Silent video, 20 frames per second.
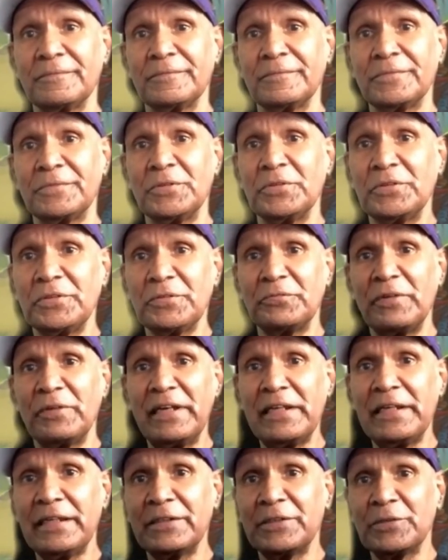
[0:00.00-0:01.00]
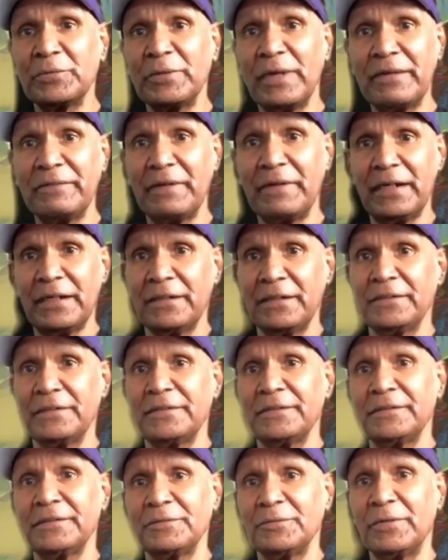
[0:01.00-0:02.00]
do your reading, do ever,
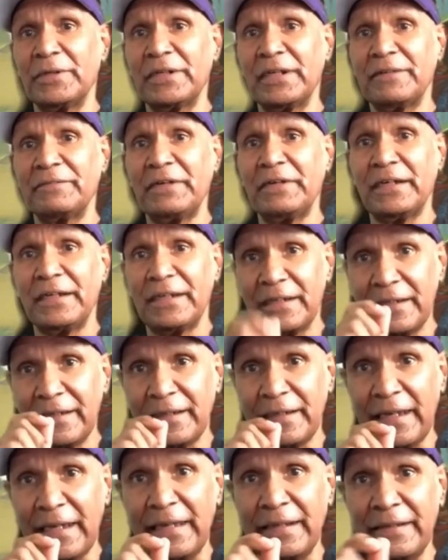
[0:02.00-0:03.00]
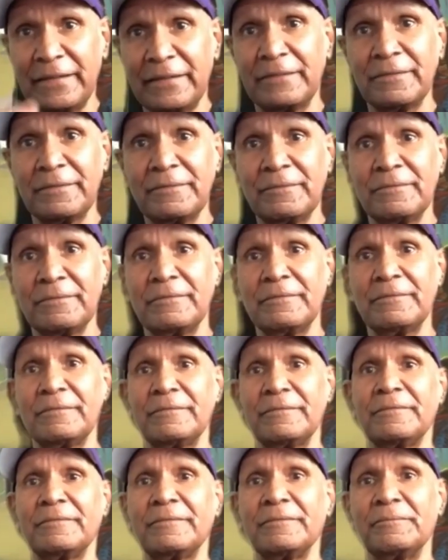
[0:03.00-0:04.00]
whatever, and
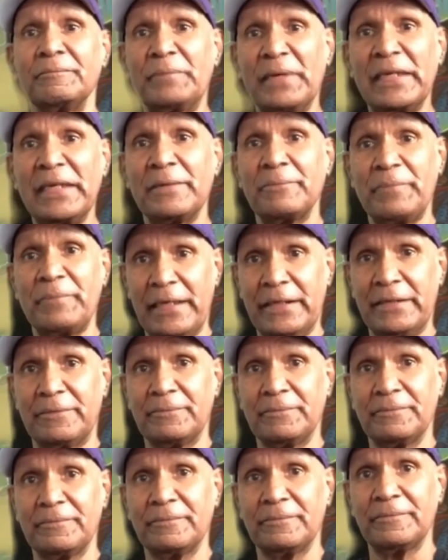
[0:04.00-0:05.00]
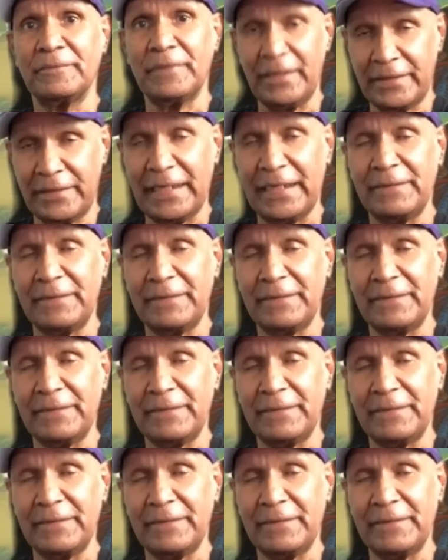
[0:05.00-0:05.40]
be in bed. Okay.